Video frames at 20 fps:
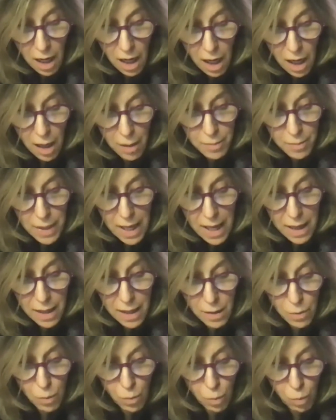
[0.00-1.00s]

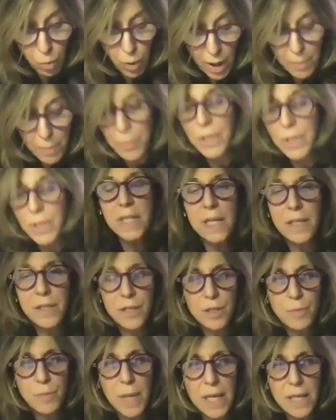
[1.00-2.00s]
And what
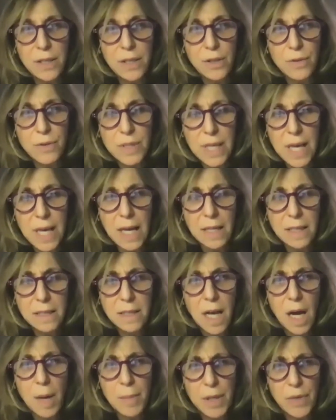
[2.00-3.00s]
percentage may you say is
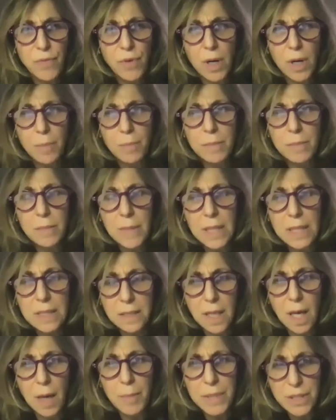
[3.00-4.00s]
coming from
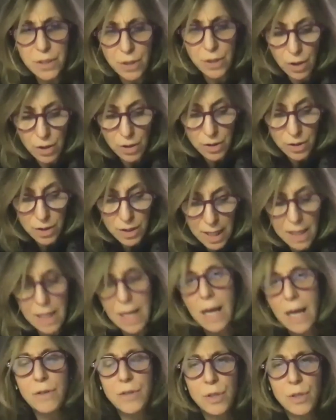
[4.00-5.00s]
Islamist circles, and
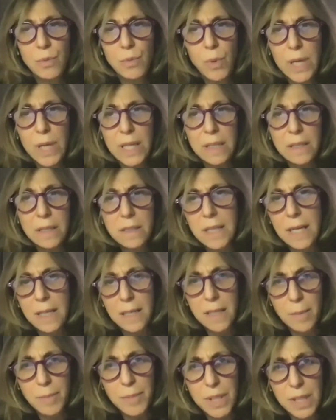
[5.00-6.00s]
how should we
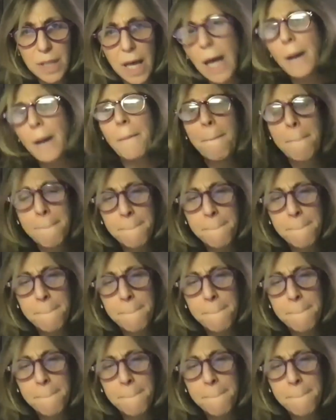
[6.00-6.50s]
stand up to that?